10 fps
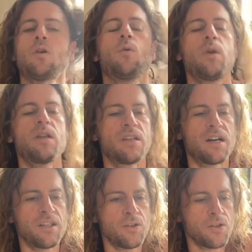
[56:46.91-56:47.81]
We had
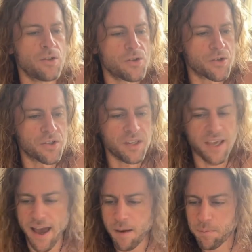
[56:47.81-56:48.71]
9 new users in the
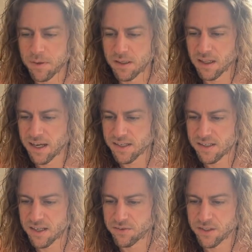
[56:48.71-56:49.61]
app in the last
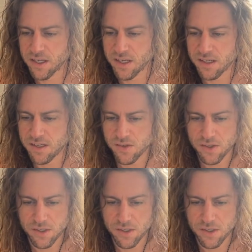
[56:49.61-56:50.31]
7 days.